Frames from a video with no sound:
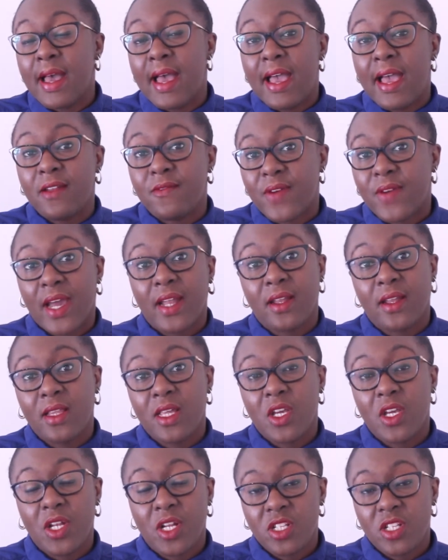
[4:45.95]
And
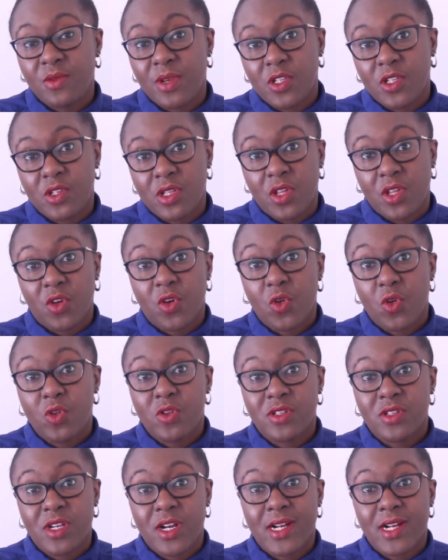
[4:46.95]
finally, you need to make sure that your
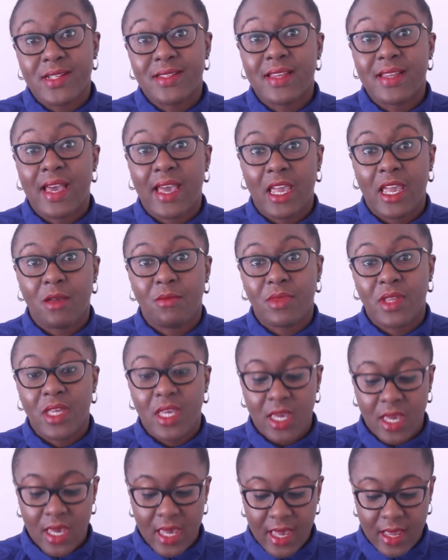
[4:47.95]
goals are timely,